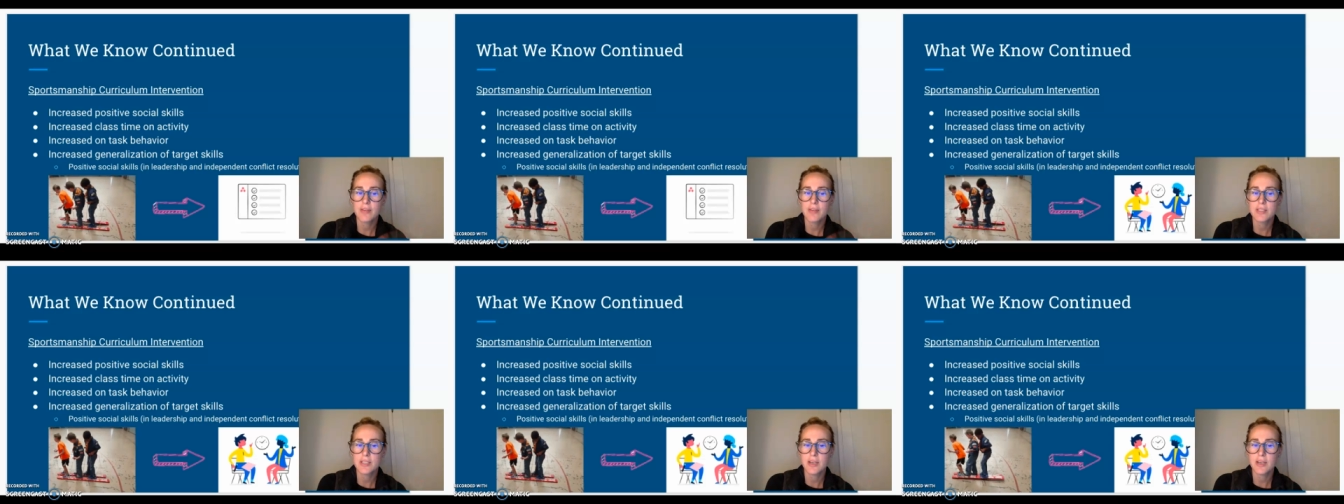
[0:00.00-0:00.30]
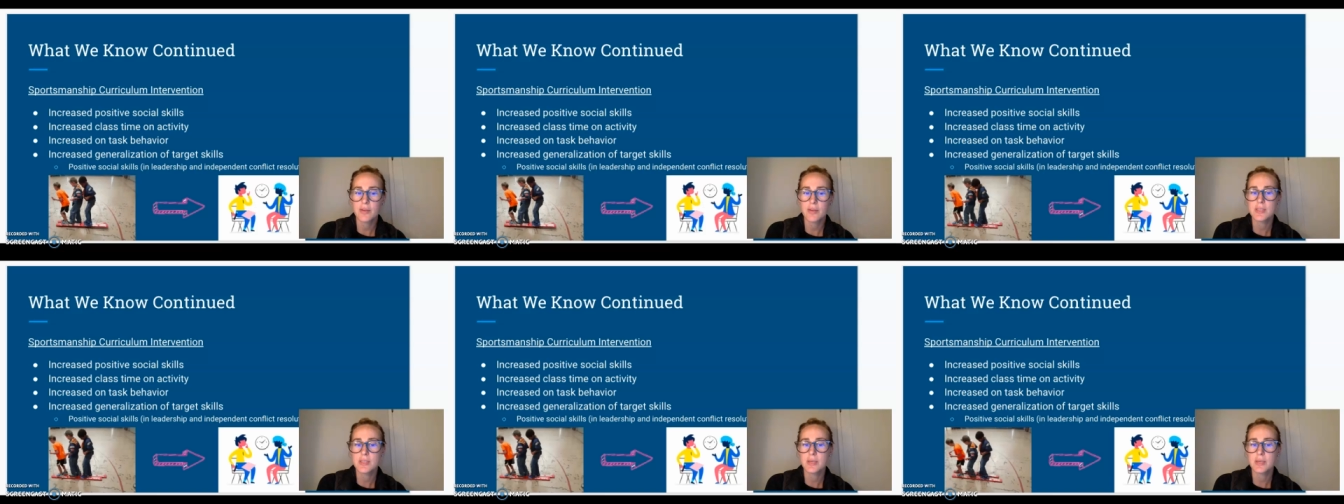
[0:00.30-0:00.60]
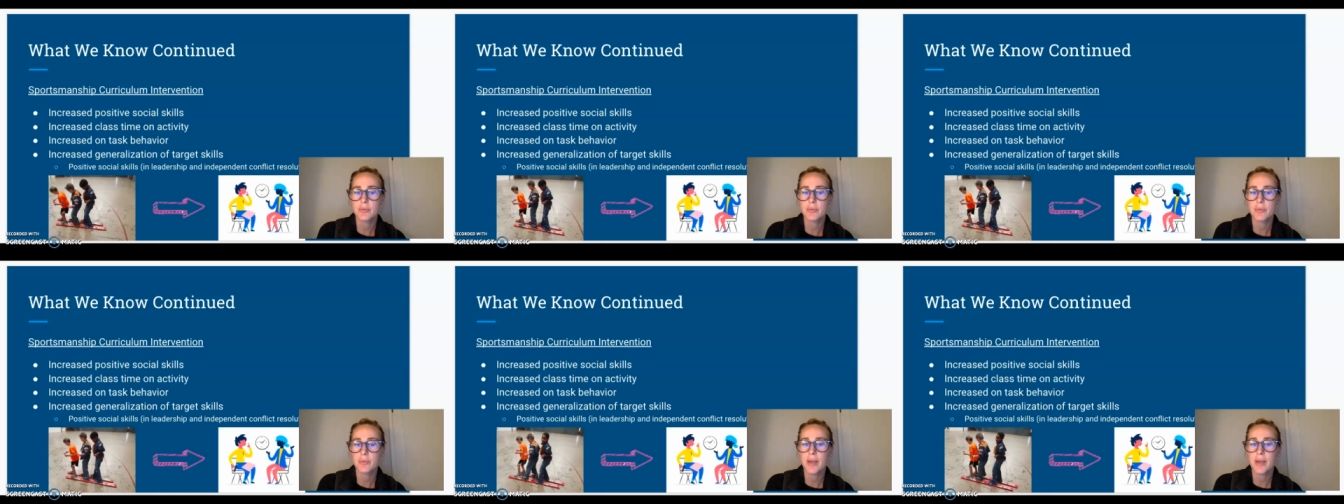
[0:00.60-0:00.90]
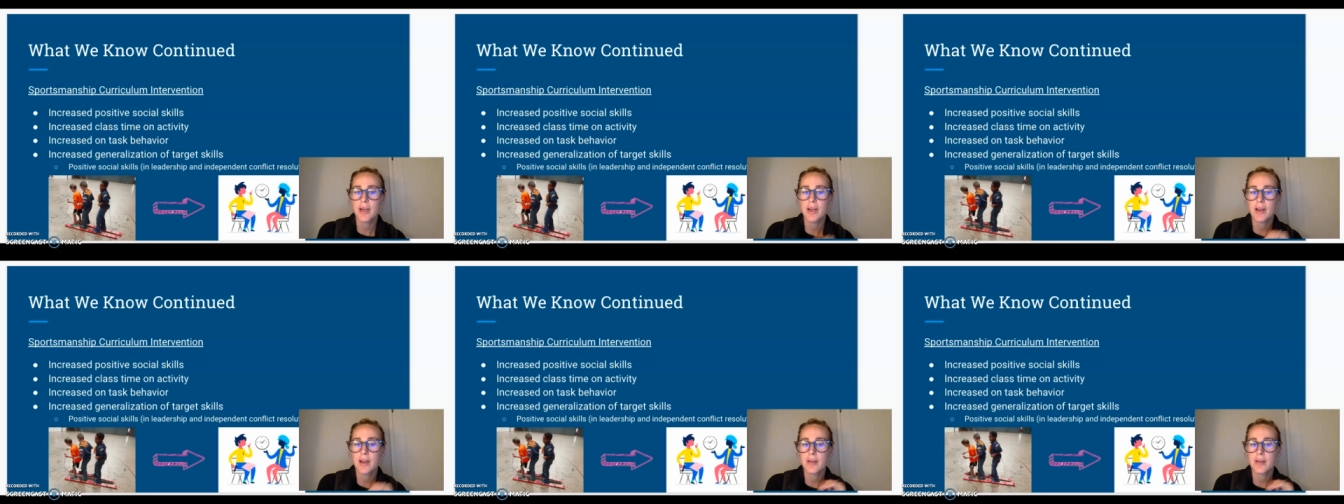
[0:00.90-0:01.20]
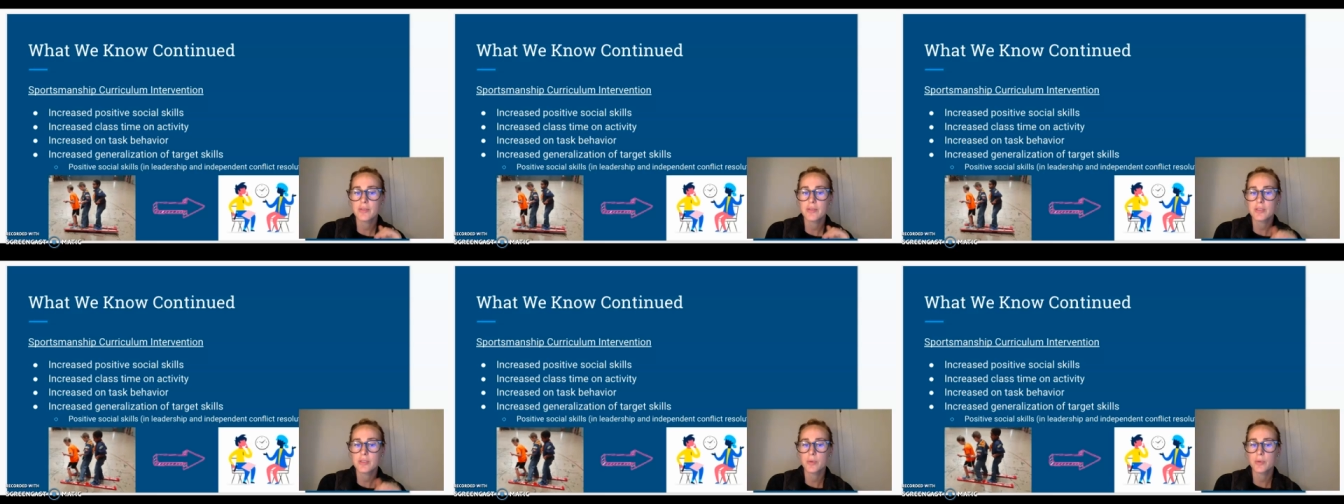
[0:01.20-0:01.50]
a study was implemented
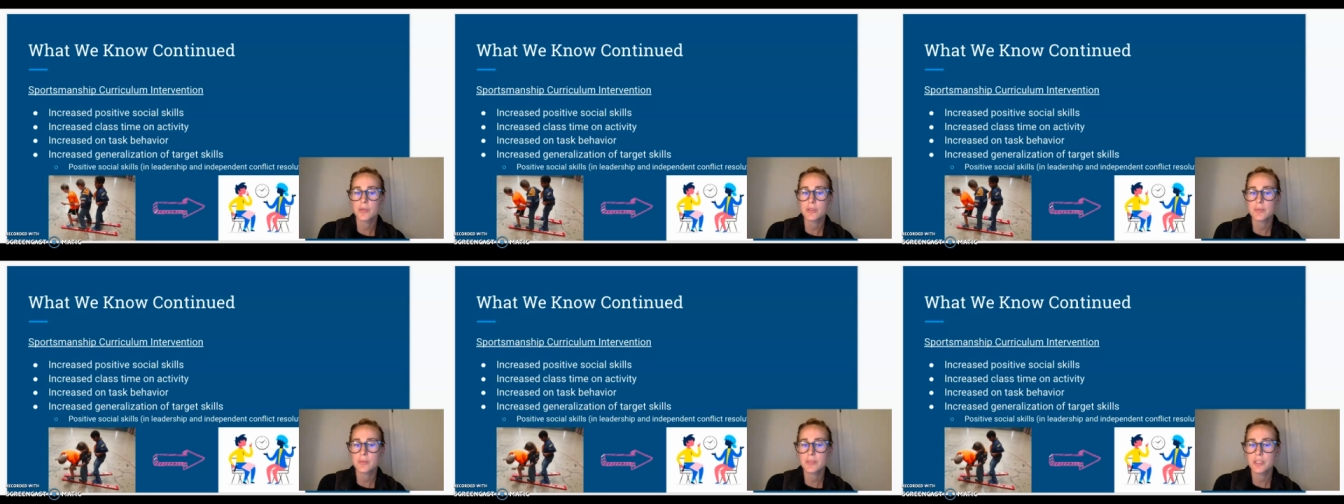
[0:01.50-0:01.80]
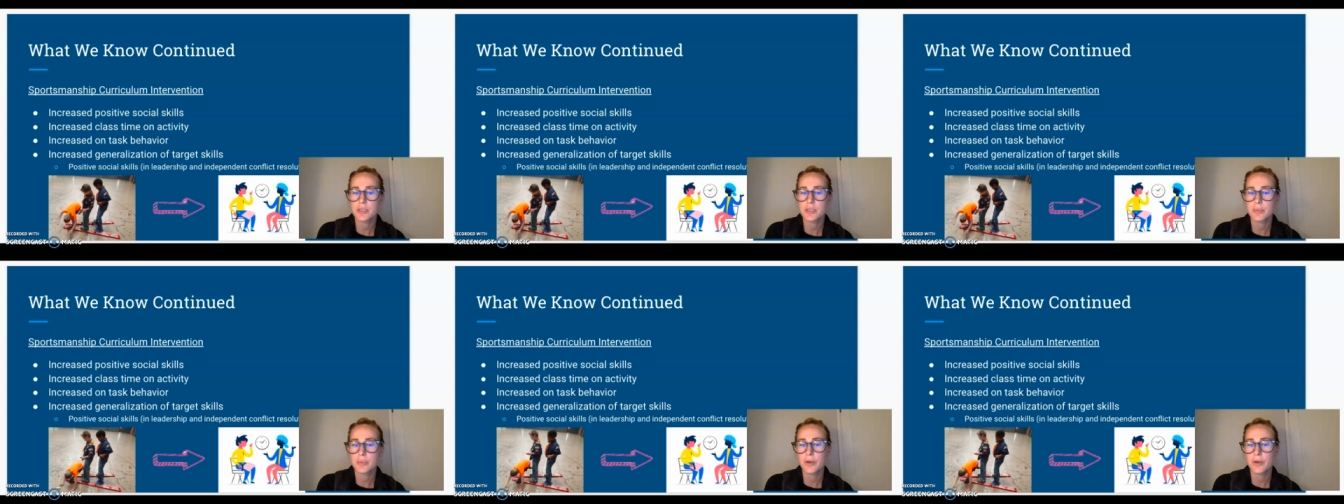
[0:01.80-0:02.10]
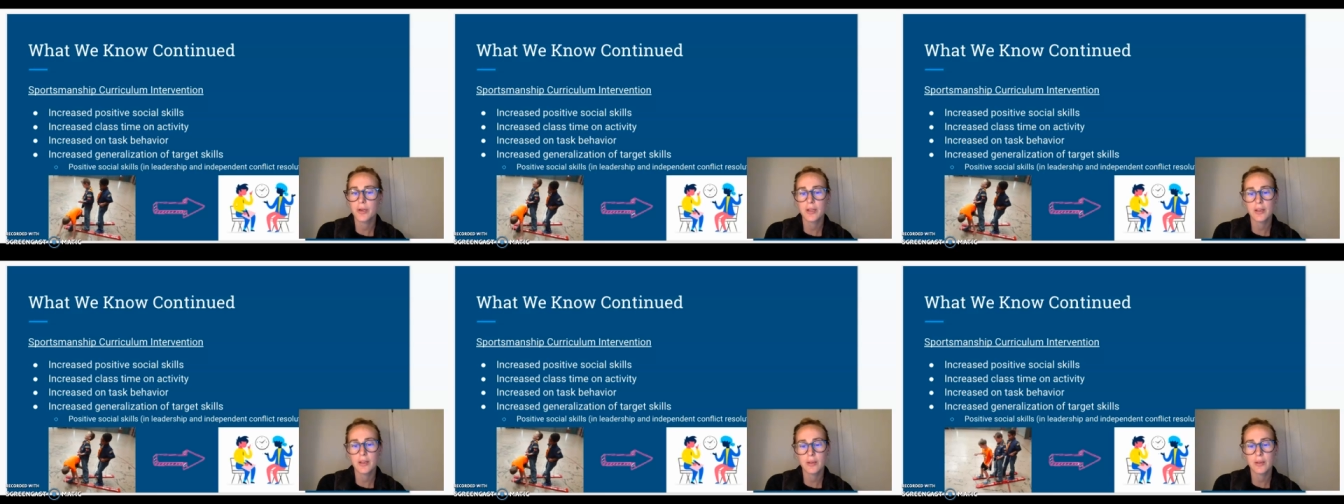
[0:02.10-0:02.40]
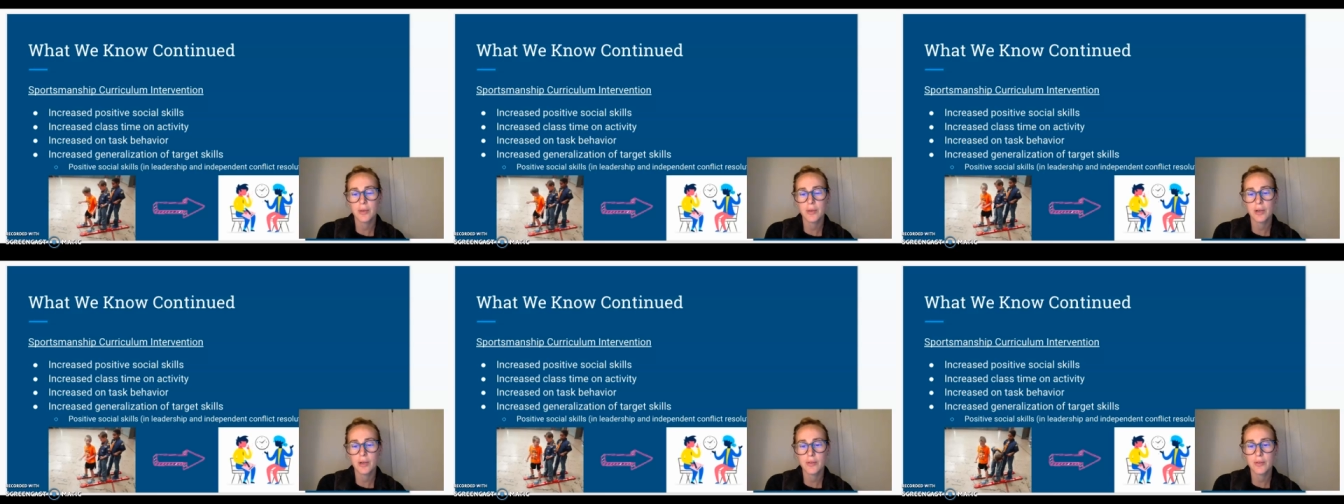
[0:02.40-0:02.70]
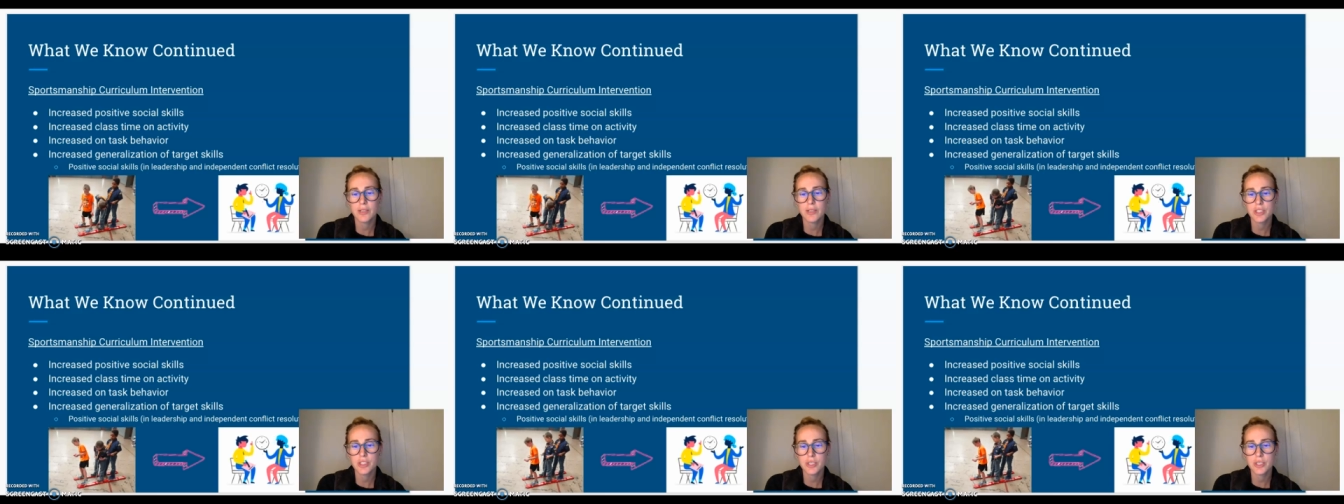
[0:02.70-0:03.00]
at the Sportsmanship Curriculum
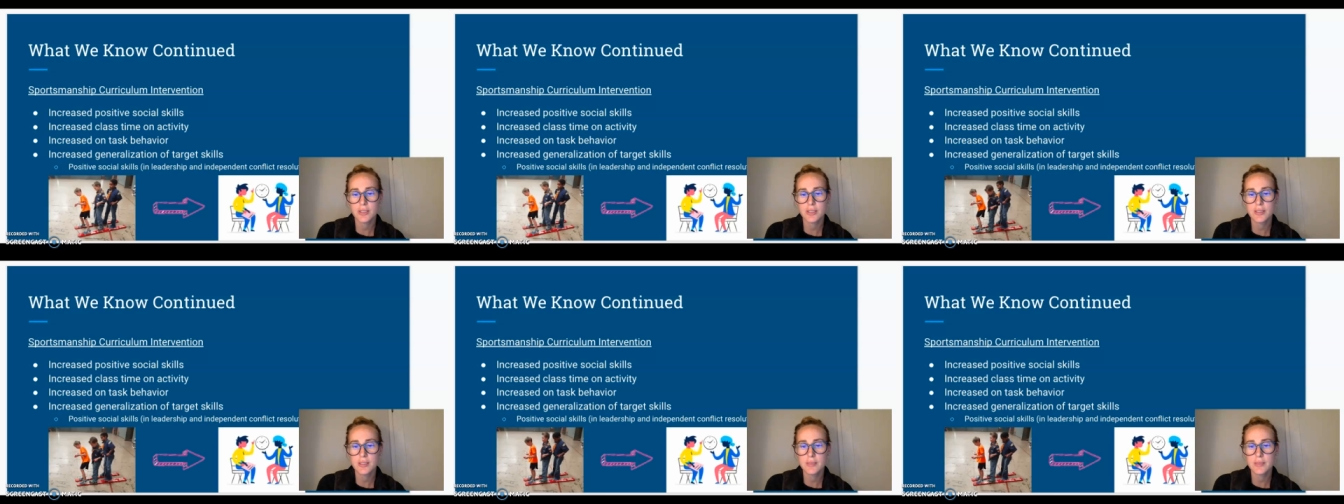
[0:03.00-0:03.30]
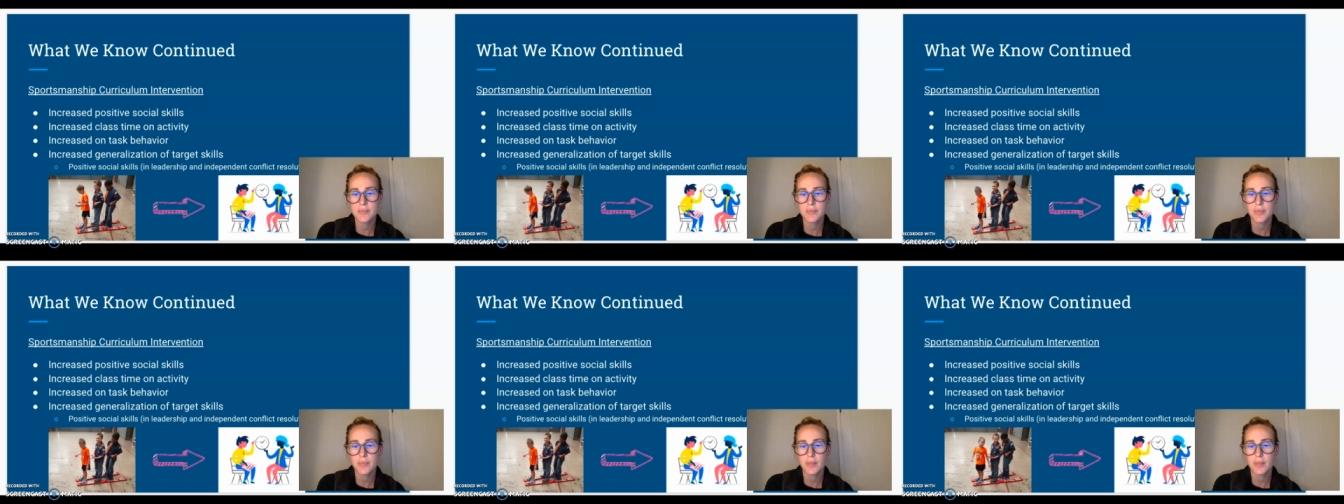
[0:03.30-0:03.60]
Interventions.